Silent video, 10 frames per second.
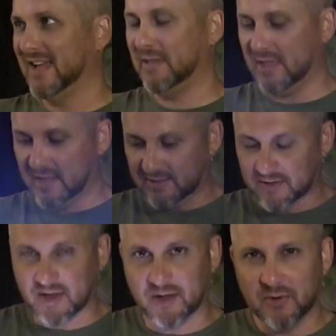I think it's
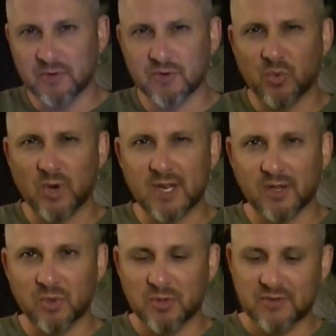120
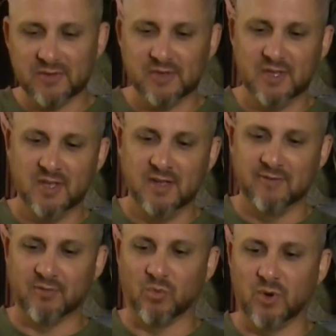lumens,
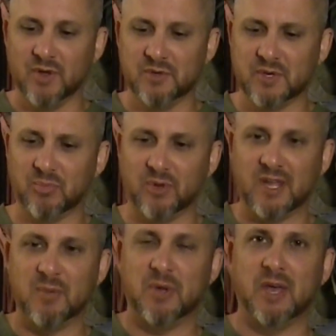for one
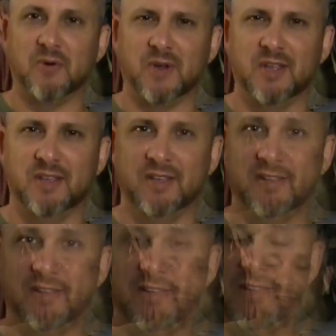AAA battery.
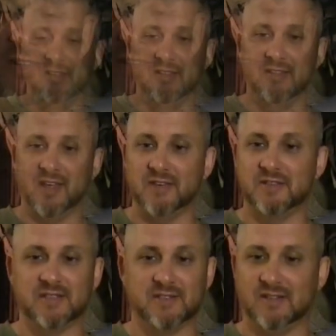That's
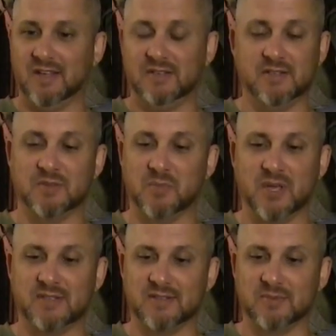just
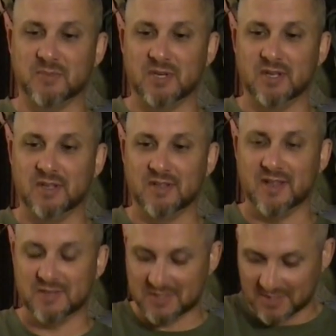amazing to me.
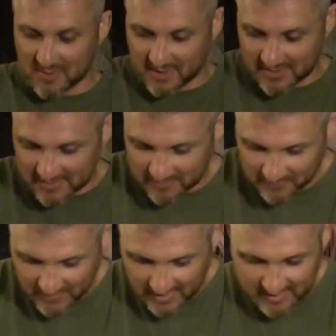That is just so awesome.
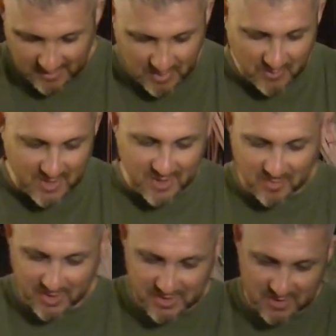Let me read here to
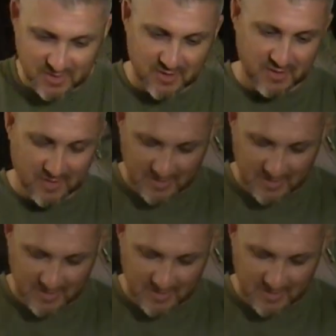make sure.